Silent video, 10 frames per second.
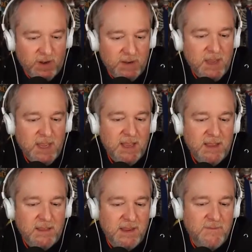Program.
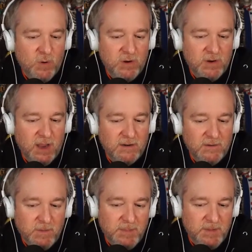They've ordered 100
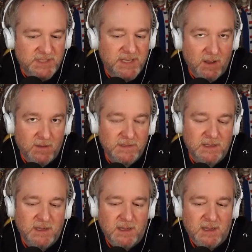of them themselves.
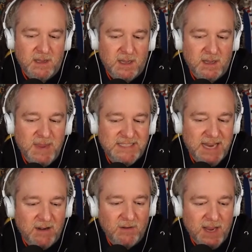Uh,
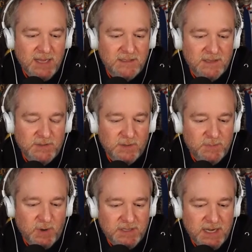Mesa Airlines has also
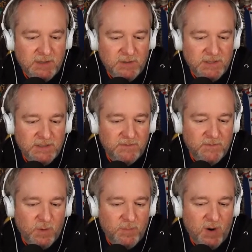expressed interest
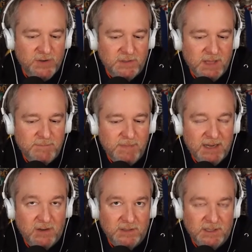for parcel and
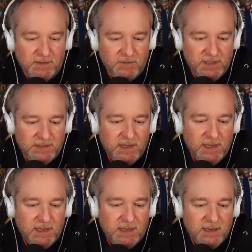medical deliveries.
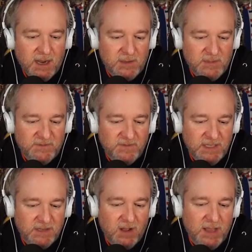Autonomous
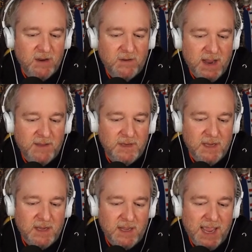VTOL aircraft
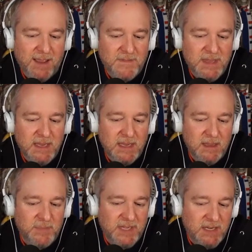have the
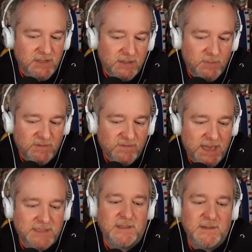uh, potential to bring
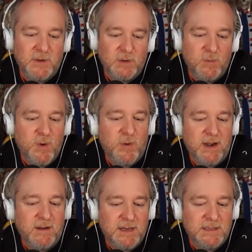fast delivery to remote
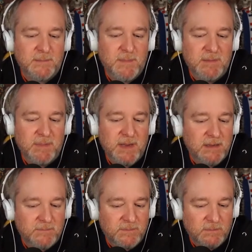areas that may
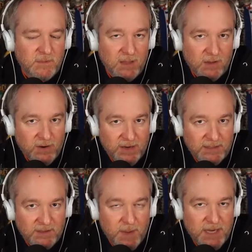take a lot longer to
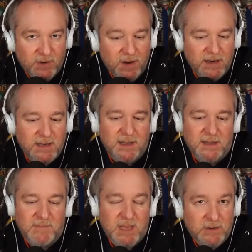get there by truck.
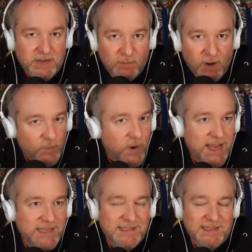They don't need
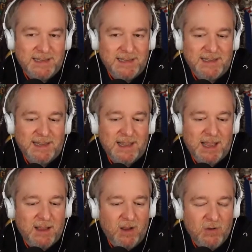runways.
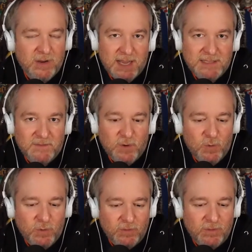Uh, all kinds of
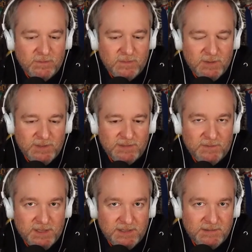cool uses
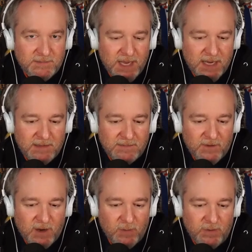for this tech.
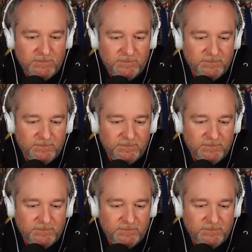Very cool.